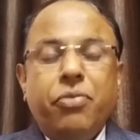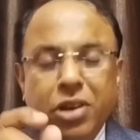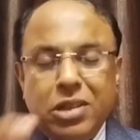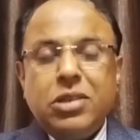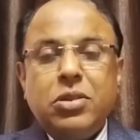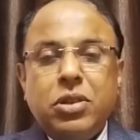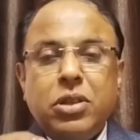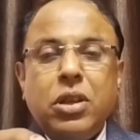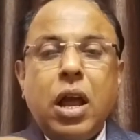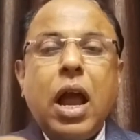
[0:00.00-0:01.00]
First
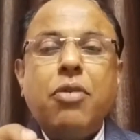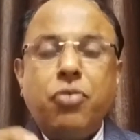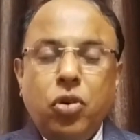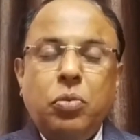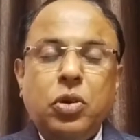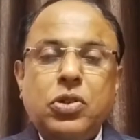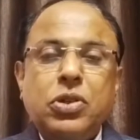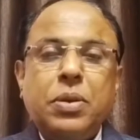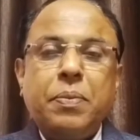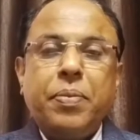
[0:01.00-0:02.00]
and
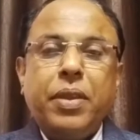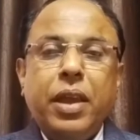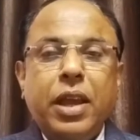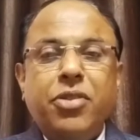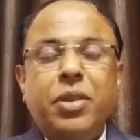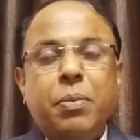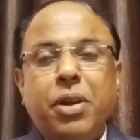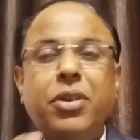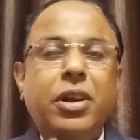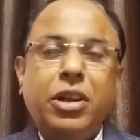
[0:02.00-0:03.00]
foremost is the
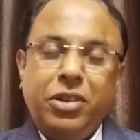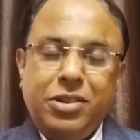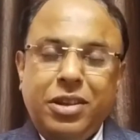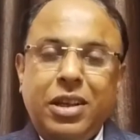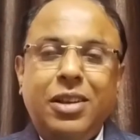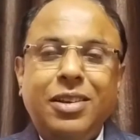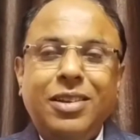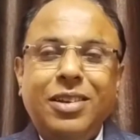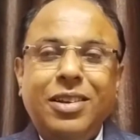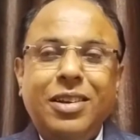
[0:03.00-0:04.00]
presentation skill.
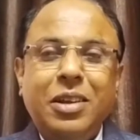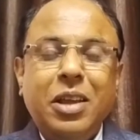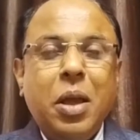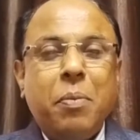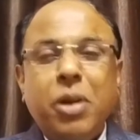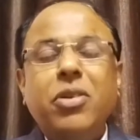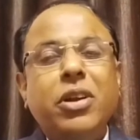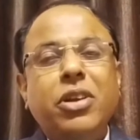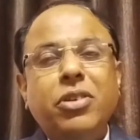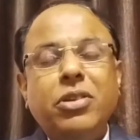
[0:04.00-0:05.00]

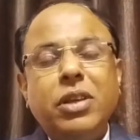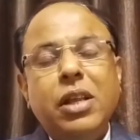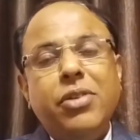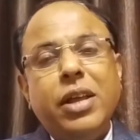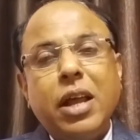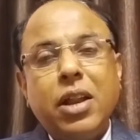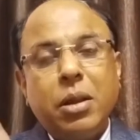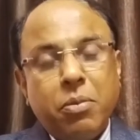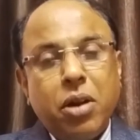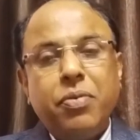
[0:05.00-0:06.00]
Presentation skill, there are
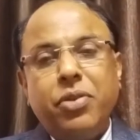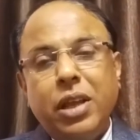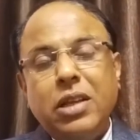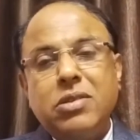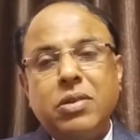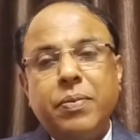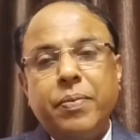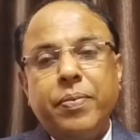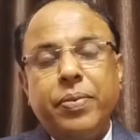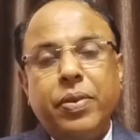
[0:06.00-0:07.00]
number of things,
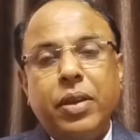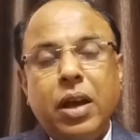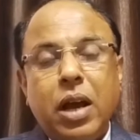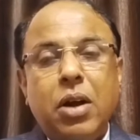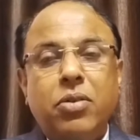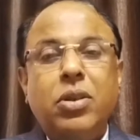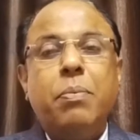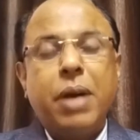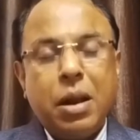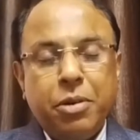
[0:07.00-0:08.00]

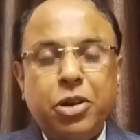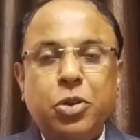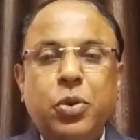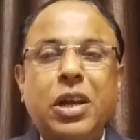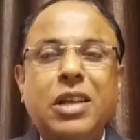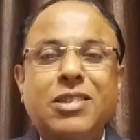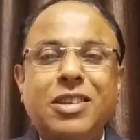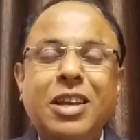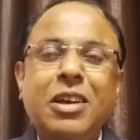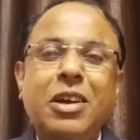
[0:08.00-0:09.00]
some parameters you can
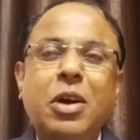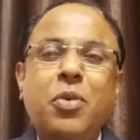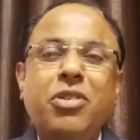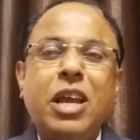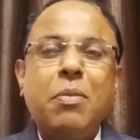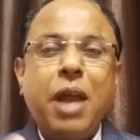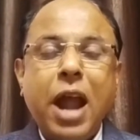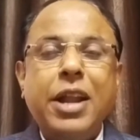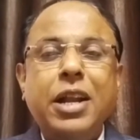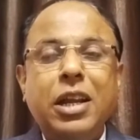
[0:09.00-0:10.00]
say, which can be
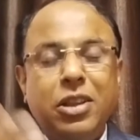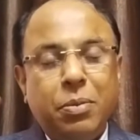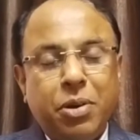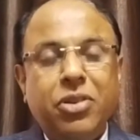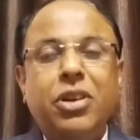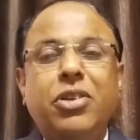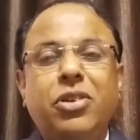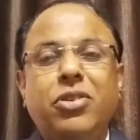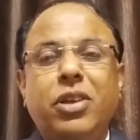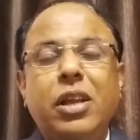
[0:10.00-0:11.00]
added in the
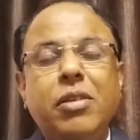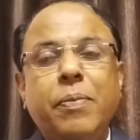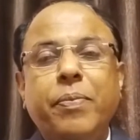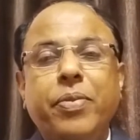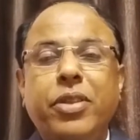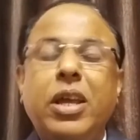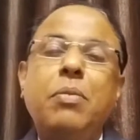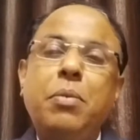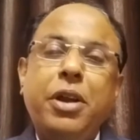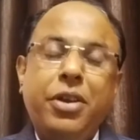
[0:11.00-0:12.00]
presentation skills. There
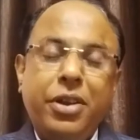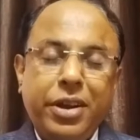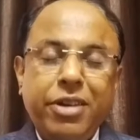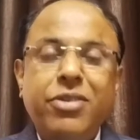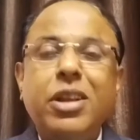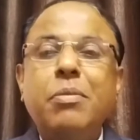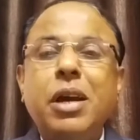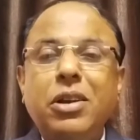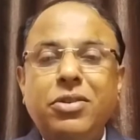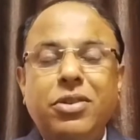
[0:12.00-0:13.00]
may be etiquettes and
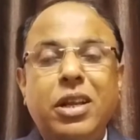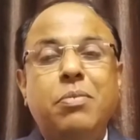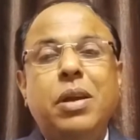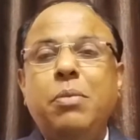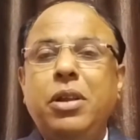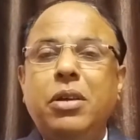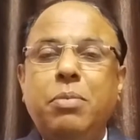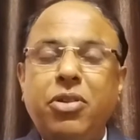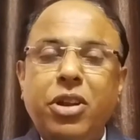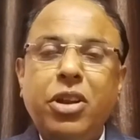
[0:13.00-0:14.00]
manners, there may be the
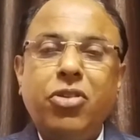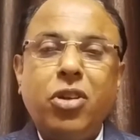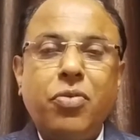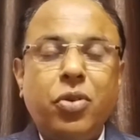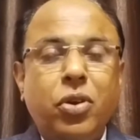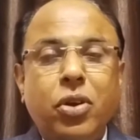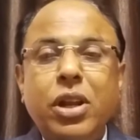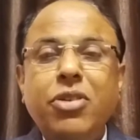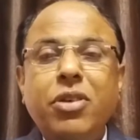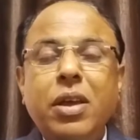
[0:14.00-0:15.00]
presentation of your
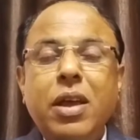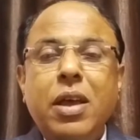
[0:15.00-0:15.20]
knowledge,